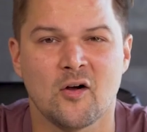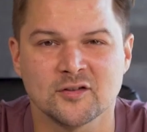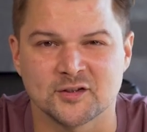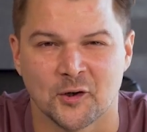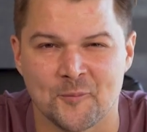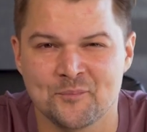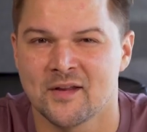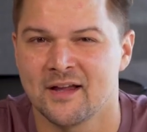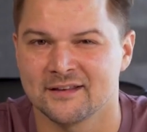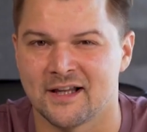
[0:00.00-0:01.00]
Also,
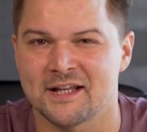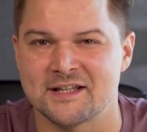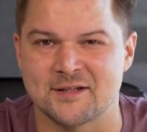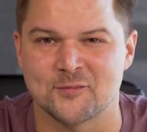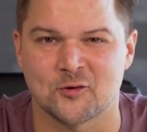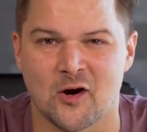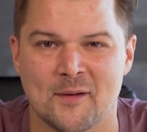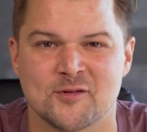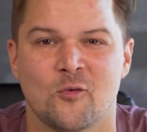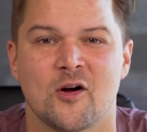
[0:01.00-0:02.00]
like and
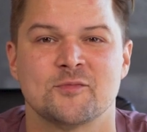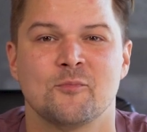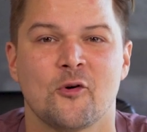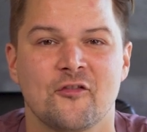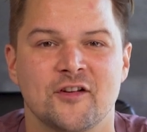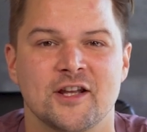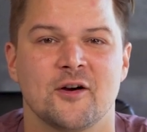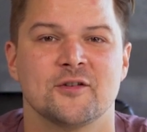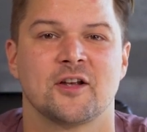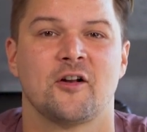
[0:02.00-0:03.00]
subscribe to watch more
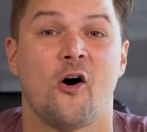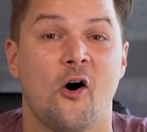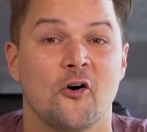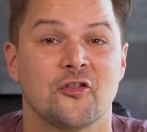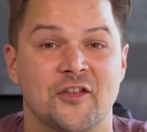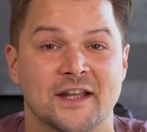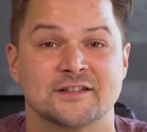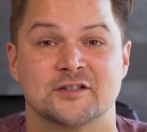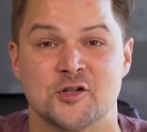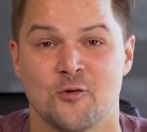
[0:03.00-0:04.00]
videos on all
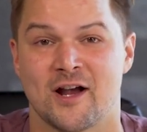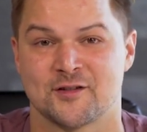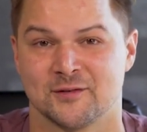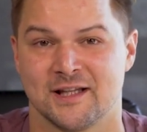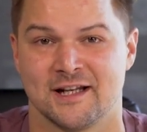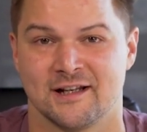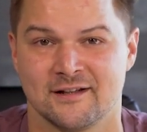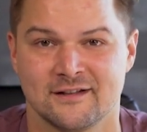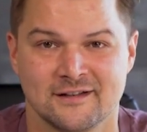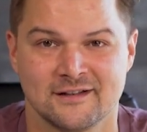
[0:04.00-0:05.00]
things UX related.
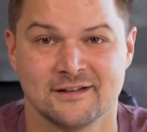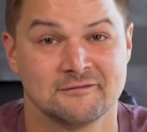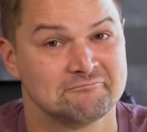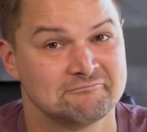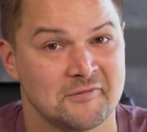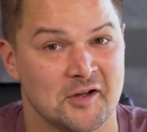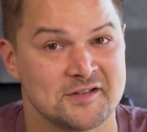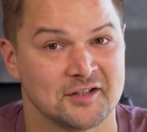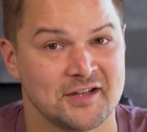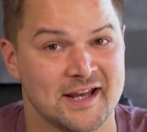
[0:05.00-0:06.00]

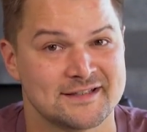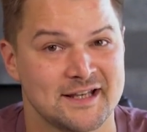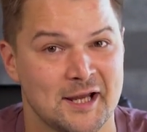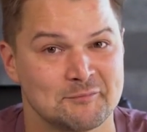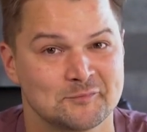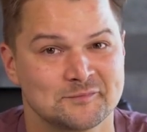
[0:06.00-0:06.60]
Until next time.